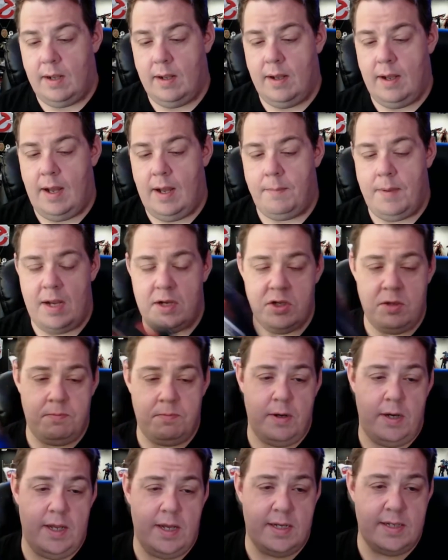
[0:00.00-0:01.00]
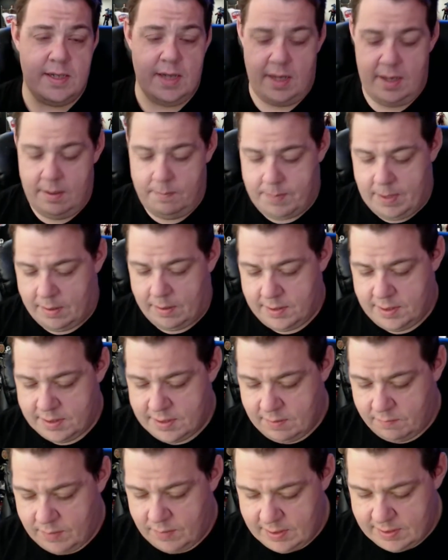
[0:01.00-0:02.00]
I'm actually pretty excited about this. I
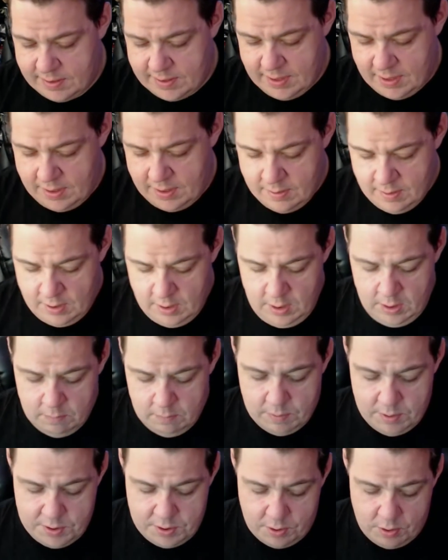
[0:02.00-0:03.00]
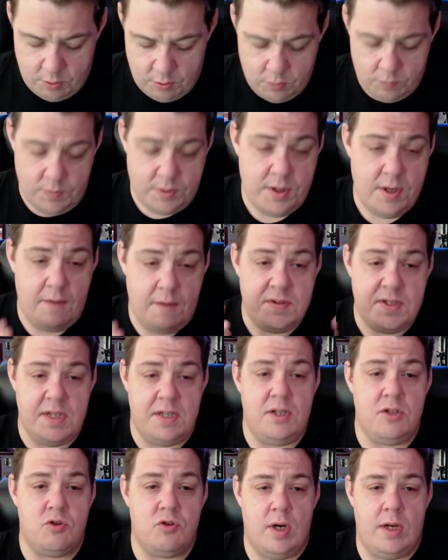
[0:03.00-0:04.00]
want to see where they're going with it. I've seen
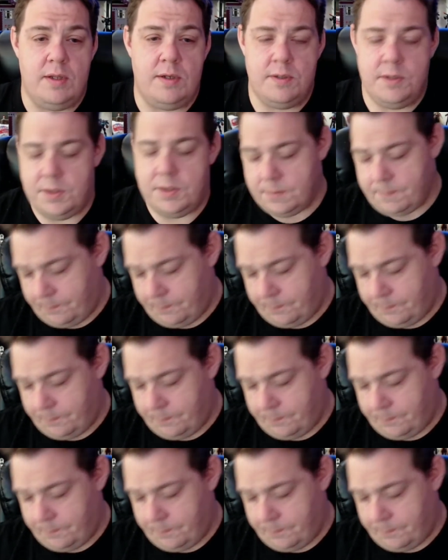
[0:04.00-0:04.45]
the trailers.